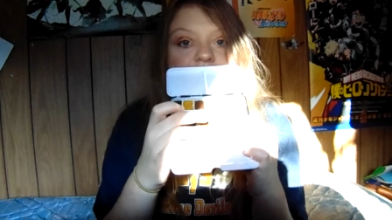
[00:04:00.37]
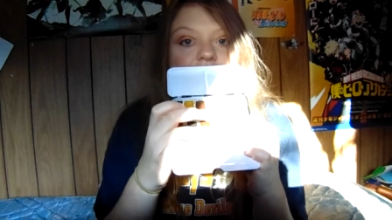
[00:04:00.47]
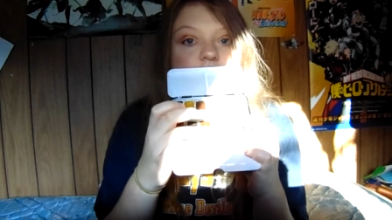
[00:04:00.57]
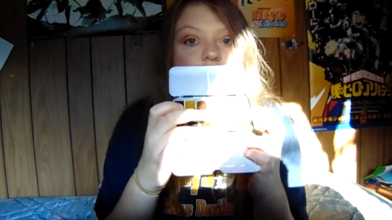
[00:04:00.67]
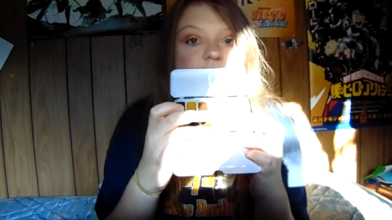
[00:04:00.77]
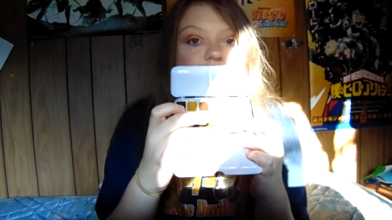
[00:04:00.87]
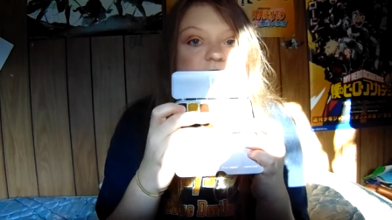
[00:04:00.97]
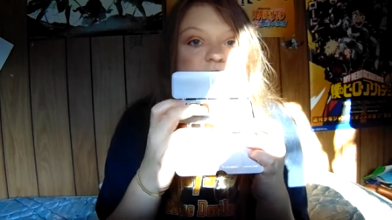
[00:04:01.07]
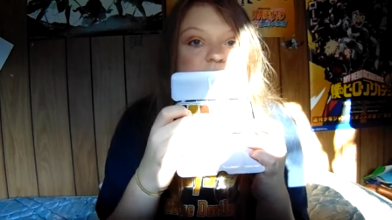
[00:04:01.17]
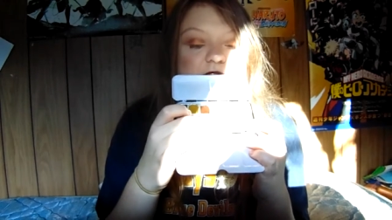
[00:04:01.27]
this
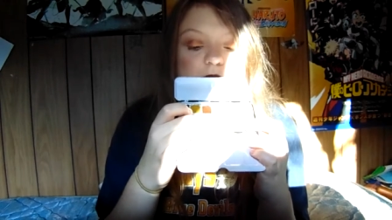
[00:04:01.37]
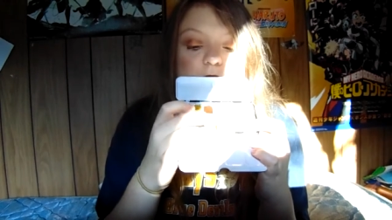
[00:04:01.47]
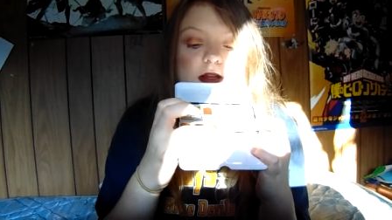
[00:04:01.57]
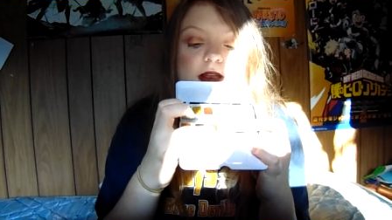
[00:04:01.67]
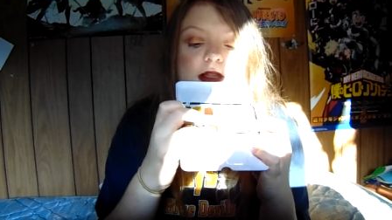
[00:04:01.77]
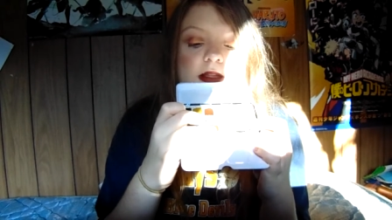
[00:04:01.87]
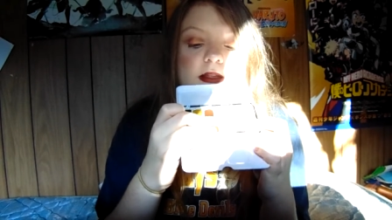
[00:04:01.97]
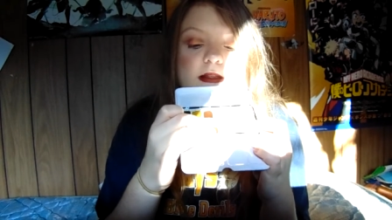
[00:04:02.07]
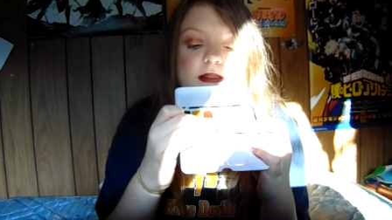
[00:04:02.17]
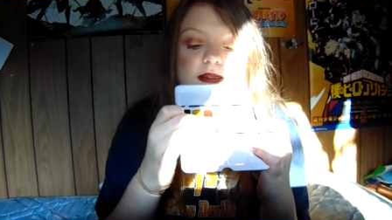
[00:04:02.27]
one, this one,
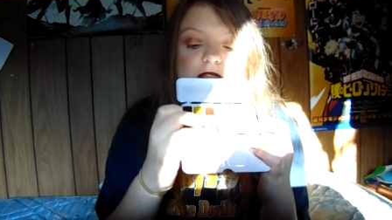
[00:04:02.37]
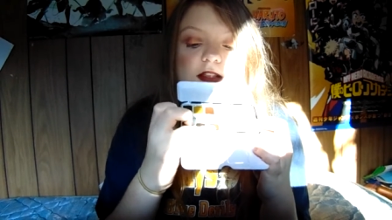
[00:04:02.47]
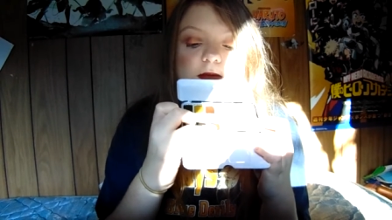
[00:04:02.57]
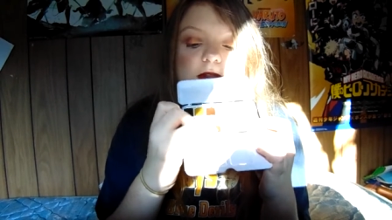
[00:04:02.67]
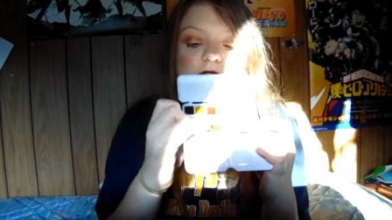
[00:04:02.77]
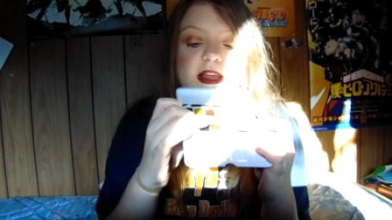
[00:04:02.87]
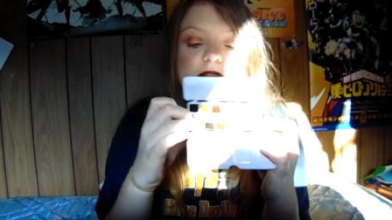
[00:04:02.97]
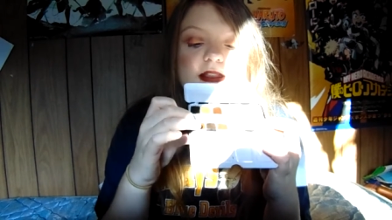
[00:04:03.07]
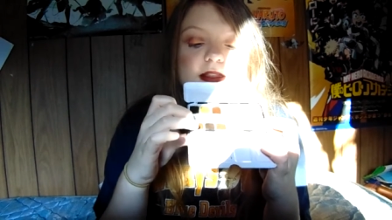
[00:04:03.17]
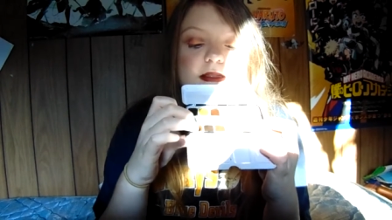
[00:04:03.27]
this one,
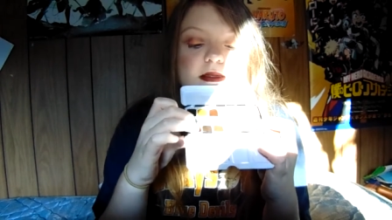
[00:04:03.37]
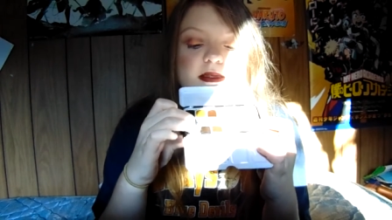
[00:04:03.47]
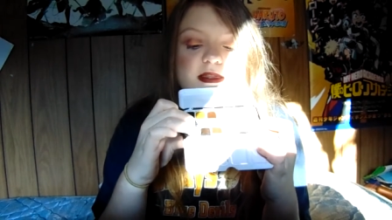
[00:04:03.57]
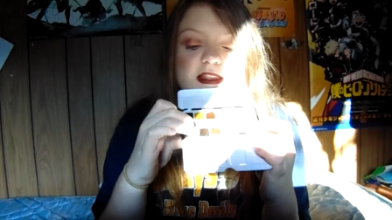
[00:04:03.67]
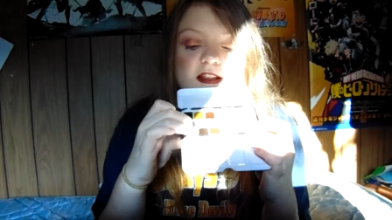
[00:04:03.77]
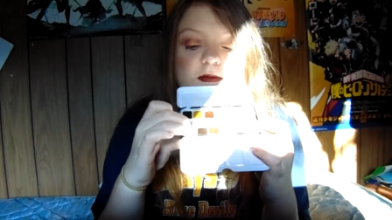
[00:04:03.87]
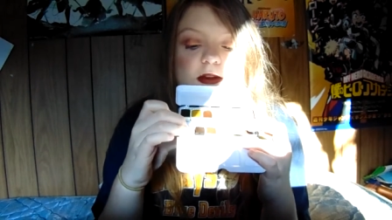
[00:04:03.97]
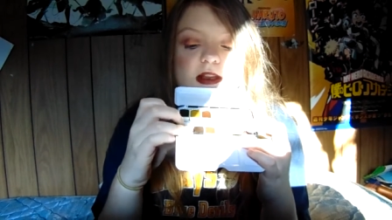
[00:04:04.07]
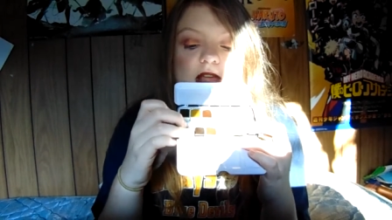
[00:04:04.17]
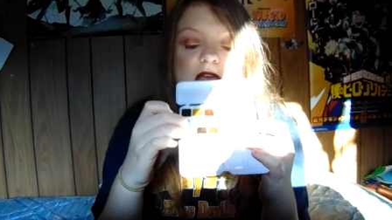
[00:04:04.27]
and this
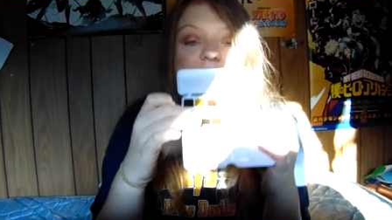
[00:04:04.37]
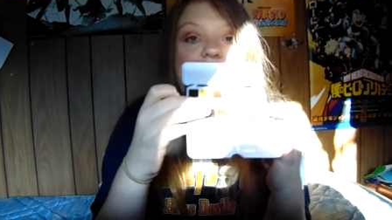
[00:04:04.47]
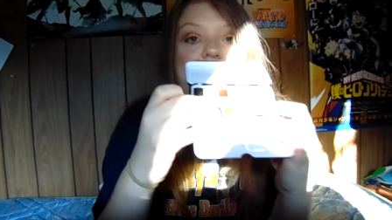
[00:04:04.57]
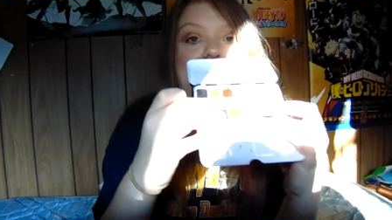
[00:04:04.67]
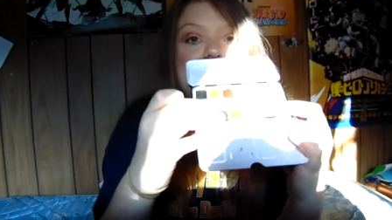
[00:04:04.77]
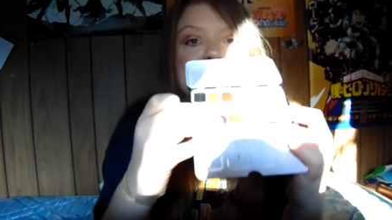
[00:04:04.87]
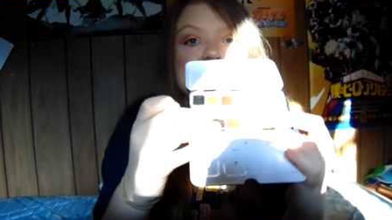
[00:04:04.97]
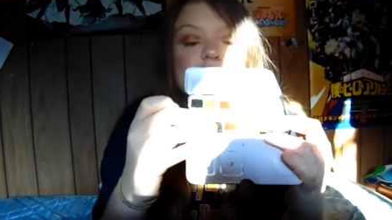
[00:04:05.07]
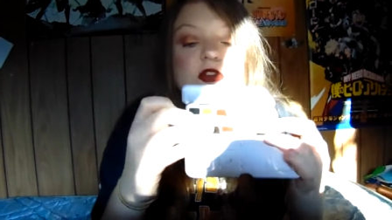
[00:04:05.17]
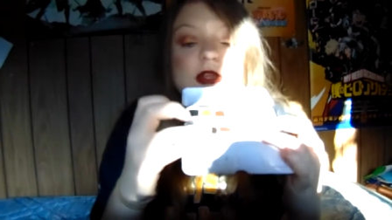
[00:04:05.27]
one, I
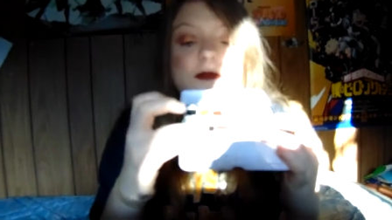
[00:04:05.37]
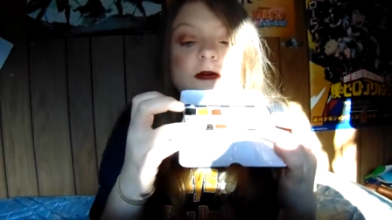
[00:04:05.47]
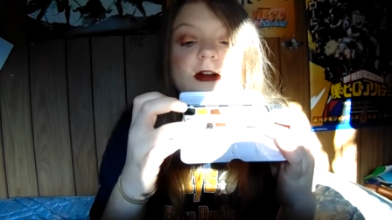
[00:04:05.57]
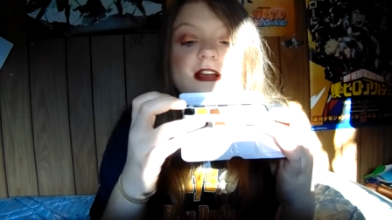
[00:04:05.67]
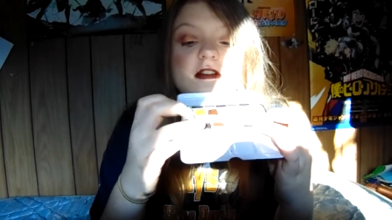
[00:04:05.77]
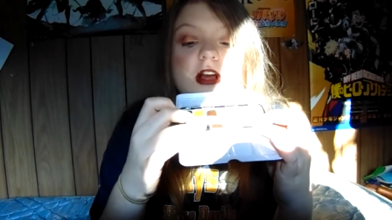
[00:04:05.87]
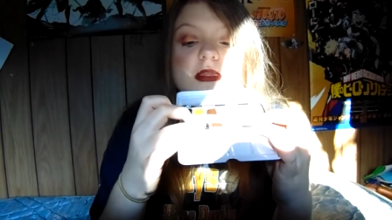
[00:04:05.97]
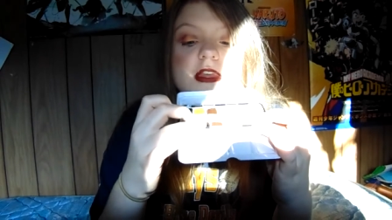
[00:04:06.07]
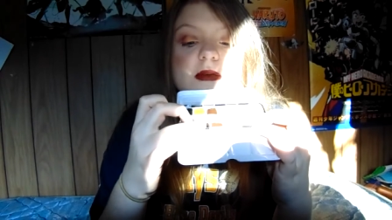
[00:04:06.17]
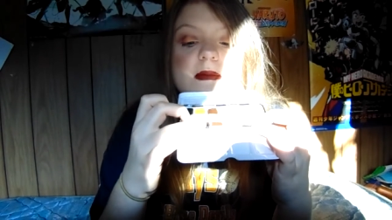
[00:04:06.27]
can literally press
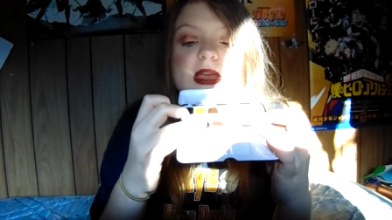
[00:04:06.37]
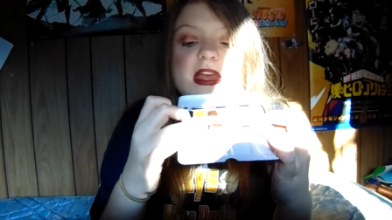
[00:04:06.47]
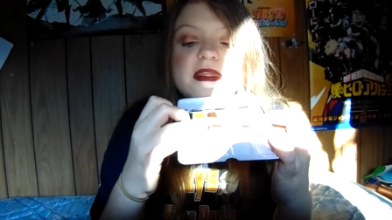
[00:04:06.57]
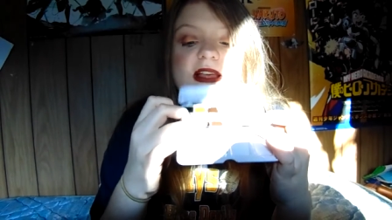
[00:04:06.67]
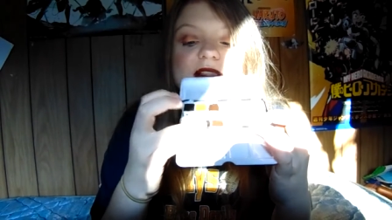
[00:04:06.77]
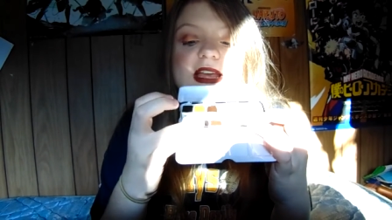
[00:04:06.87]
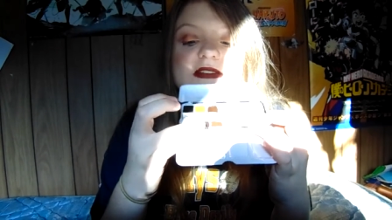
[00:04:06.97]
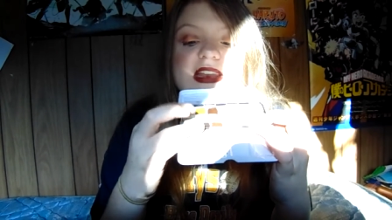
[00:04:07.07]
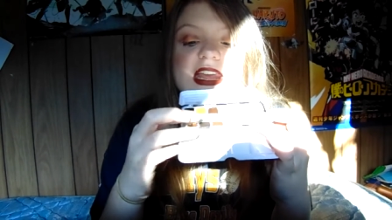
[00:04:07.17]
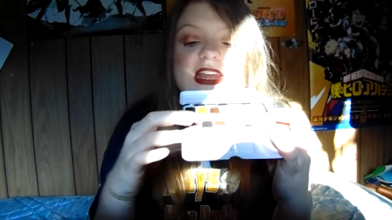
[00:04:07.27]
on them and they
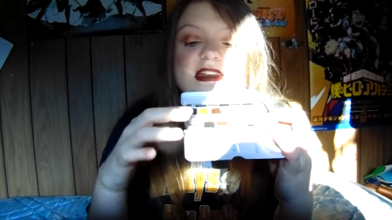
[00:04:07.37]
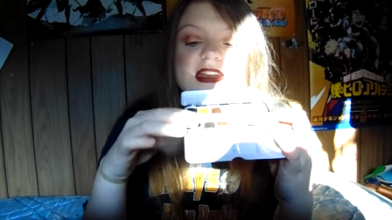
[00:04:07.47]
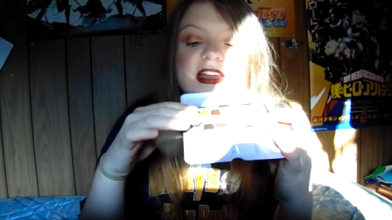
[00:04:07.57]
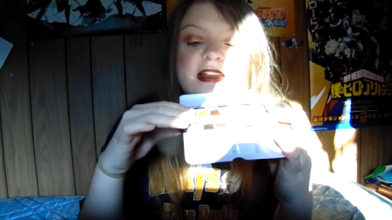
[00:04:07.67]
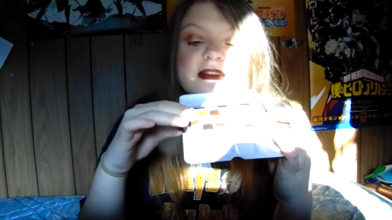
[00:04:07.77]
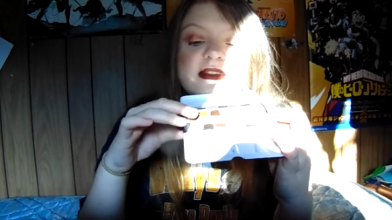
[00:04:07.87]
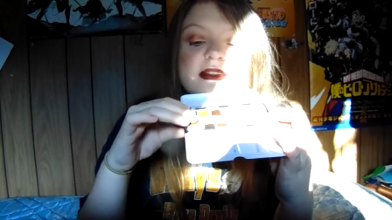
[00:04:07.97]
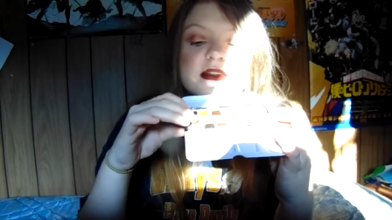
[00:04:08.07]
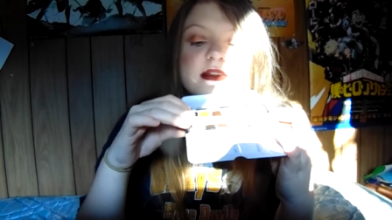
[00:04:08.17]
leave an indent.